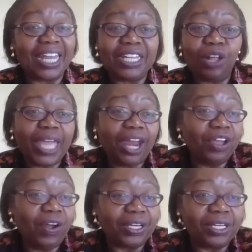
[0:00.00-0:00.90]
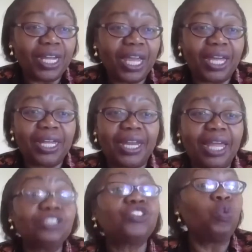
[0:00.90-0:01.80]
they'll carry on.
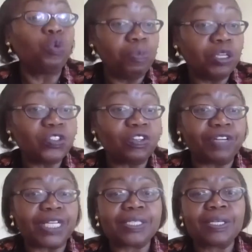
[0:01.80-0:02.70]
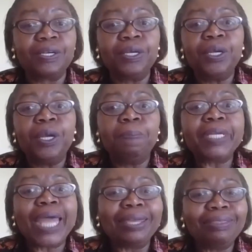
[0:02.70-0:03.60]
And so will most of us.
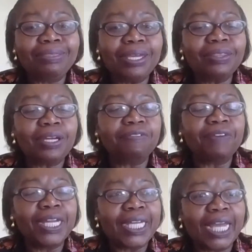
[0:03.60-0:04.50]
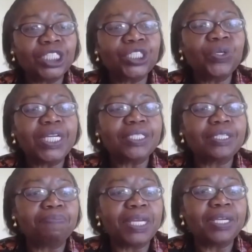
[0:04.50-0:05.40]
But I think that financial
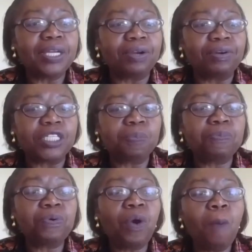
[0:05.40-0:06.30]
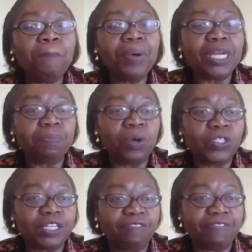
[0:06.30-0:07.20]
intermediaries, properly
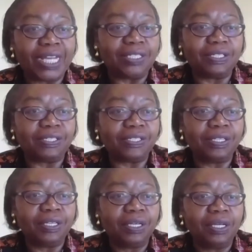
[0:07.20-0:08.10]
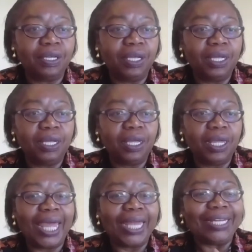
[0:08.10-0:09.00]
motivated
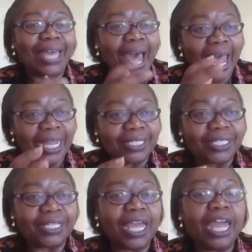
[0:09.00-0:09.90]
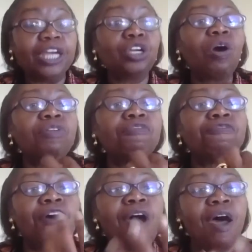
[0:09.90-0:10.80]
and guided and
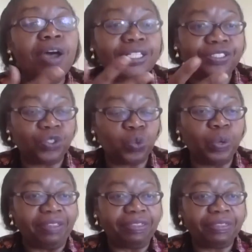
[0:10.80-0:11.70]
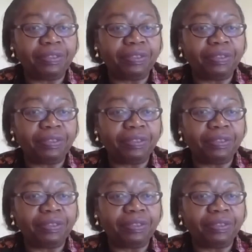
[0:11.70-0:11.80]
conversed with,